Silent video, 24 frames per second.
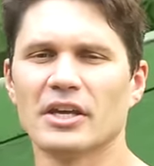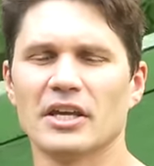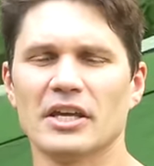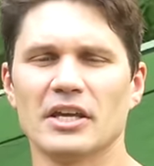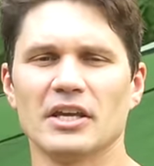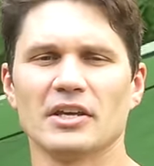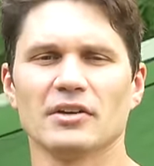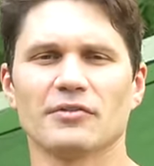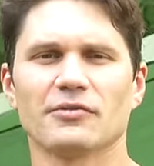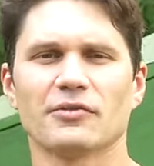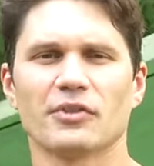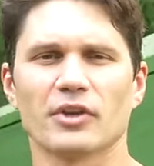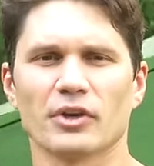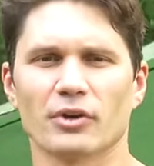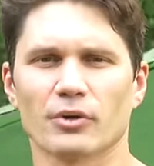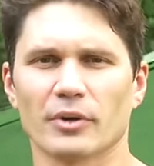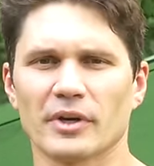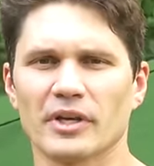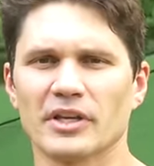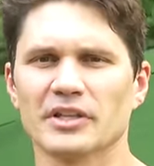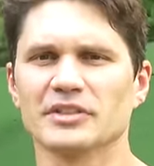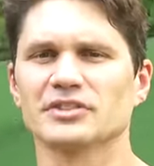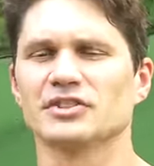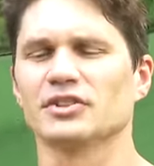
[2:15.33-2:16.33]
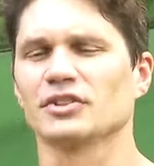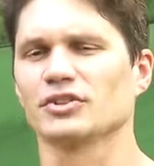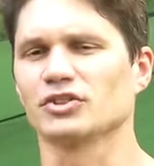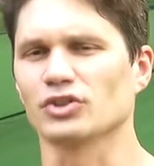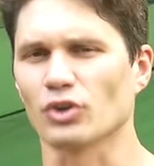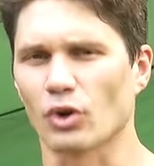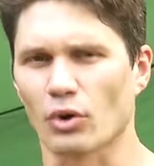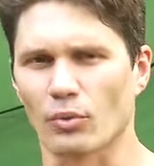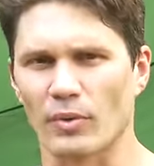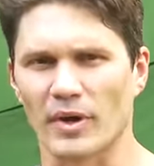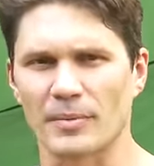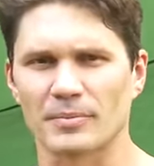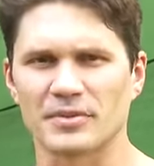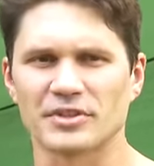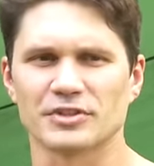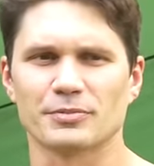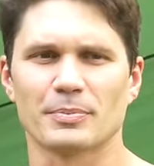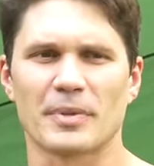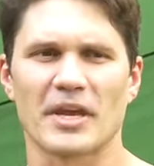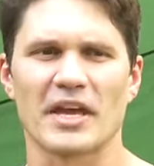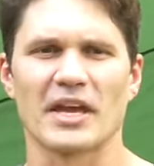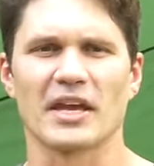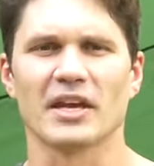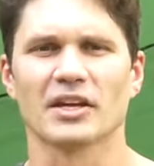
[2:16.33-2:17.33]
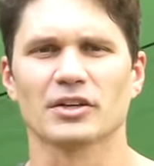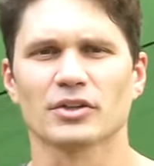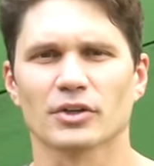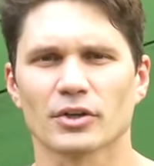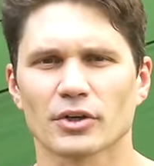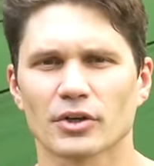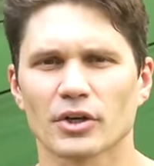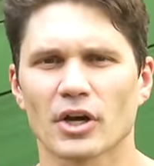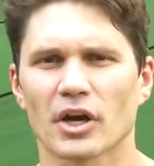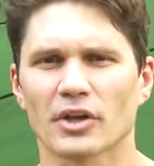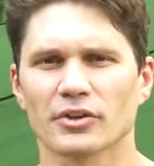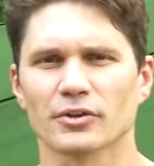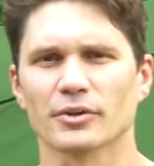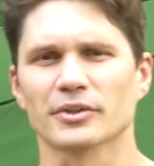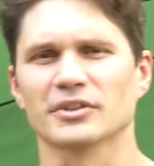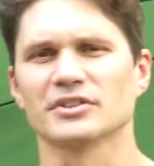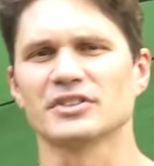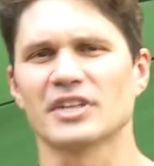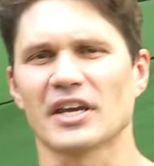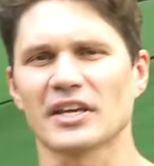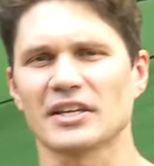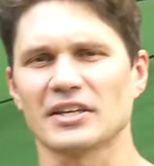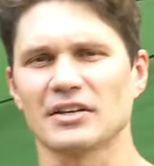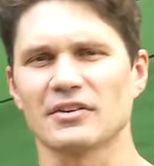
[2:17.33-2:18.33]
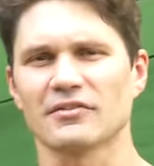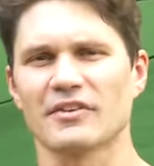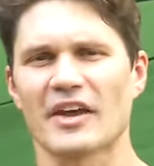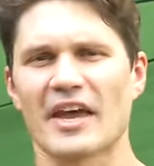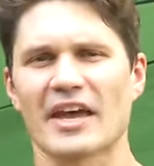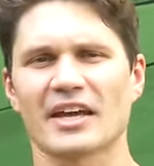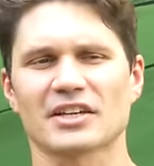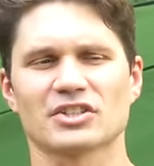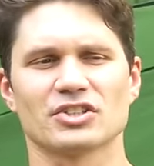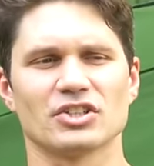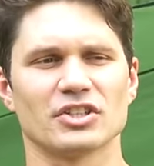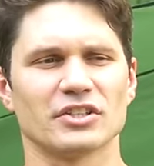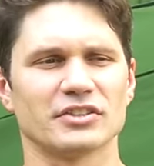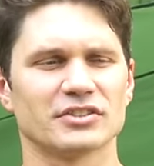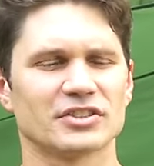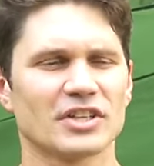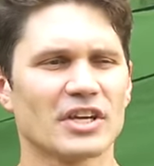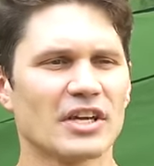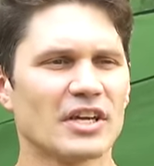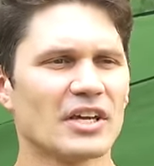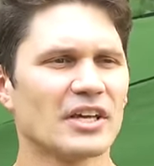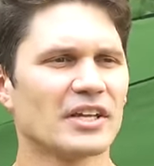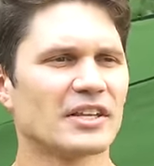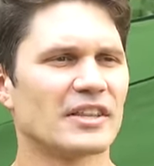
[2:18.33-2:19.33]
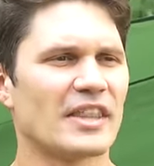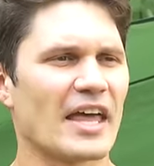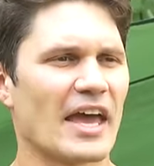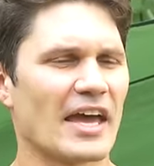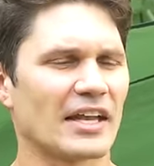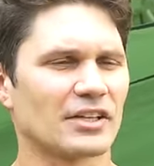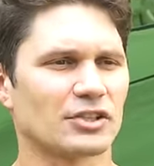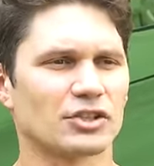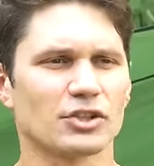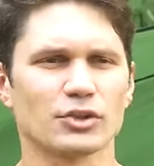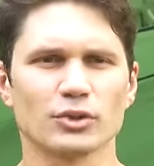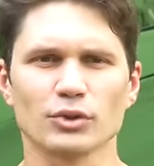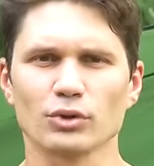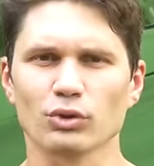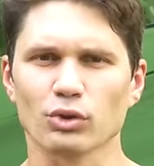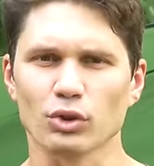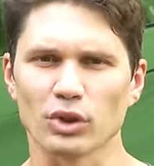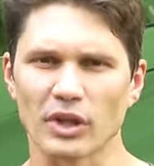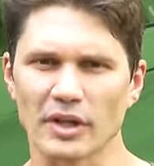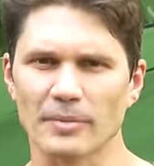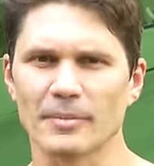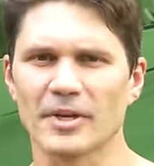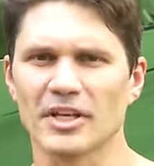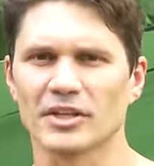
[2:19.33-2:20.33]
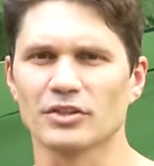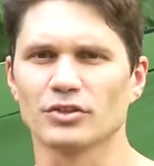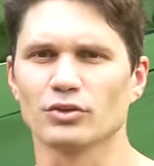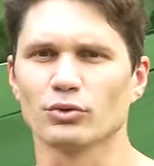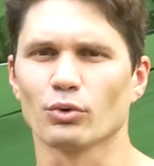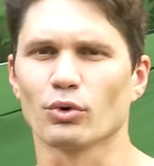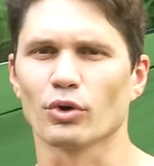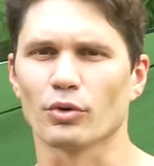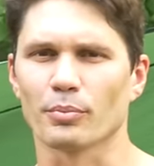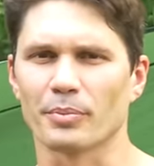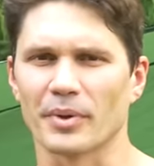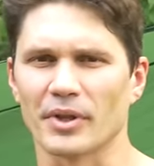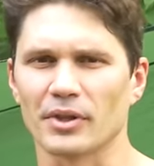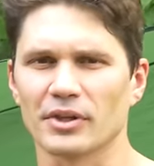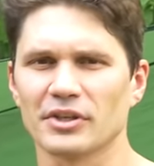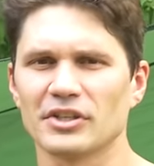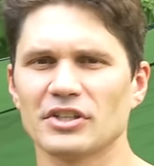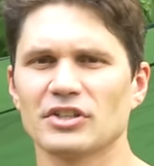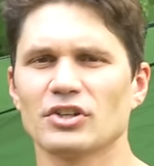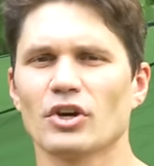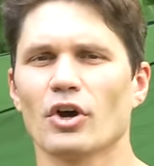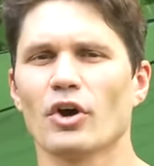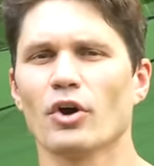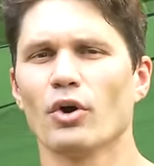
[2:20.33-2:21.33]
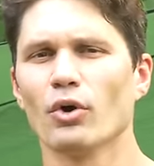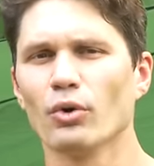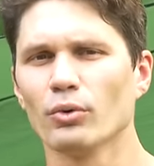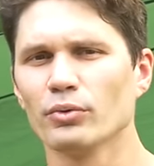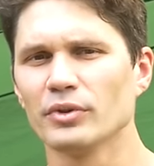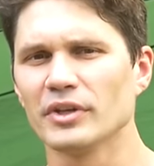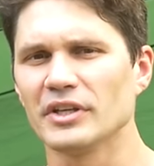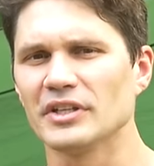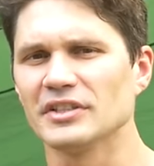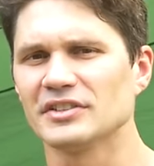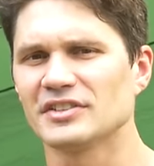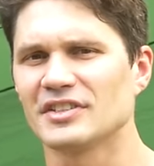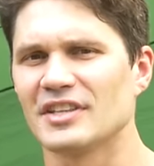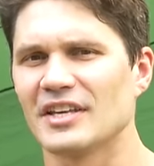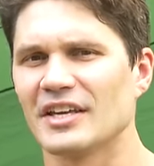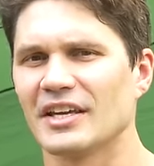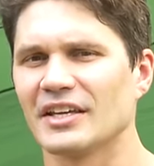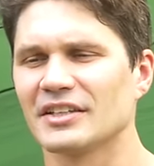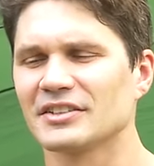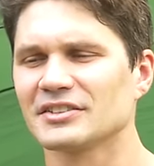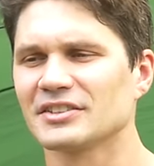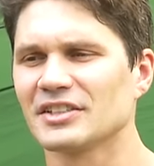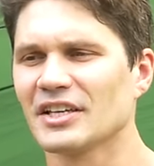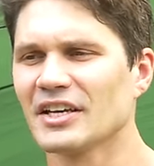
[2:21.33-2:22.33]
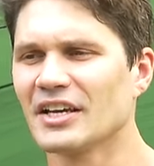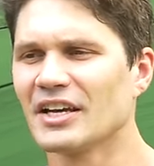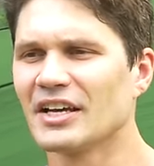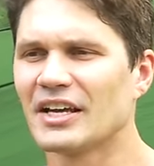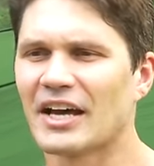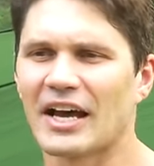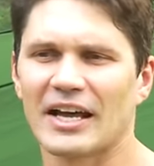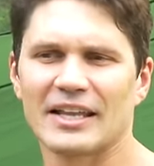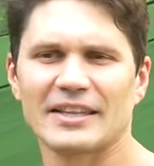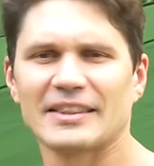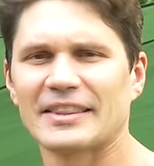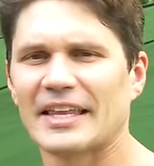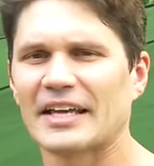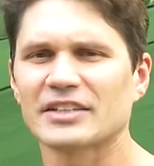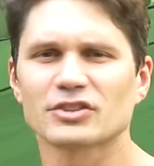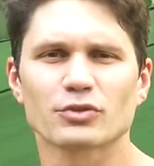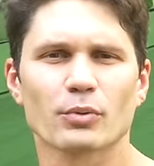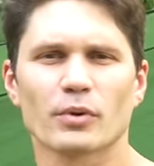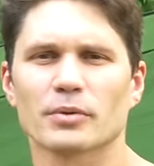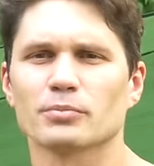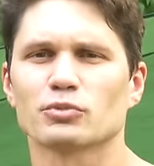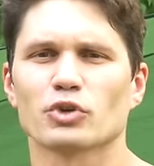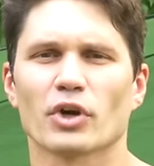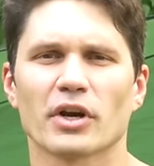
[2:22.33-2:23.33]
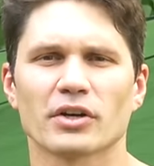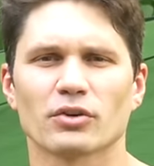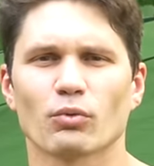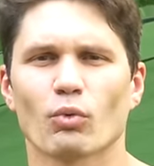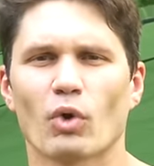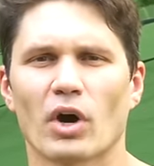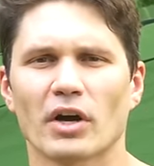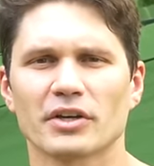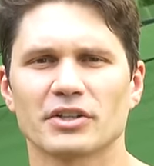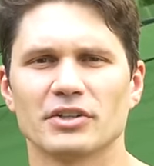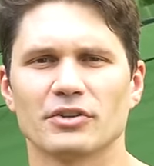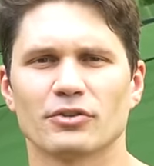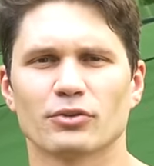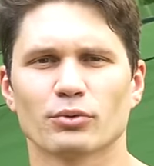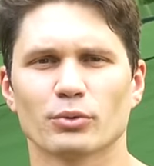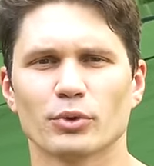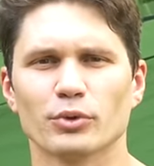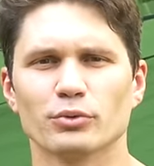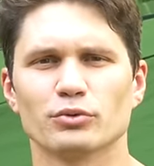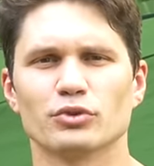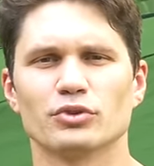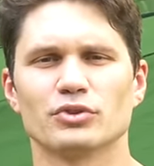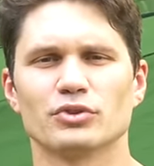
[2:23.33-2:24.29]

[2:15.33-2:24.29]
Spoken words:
if there is an assault weapons ban or other executive actions that could limit your ability to own these things. That's what I'm trying to walk you through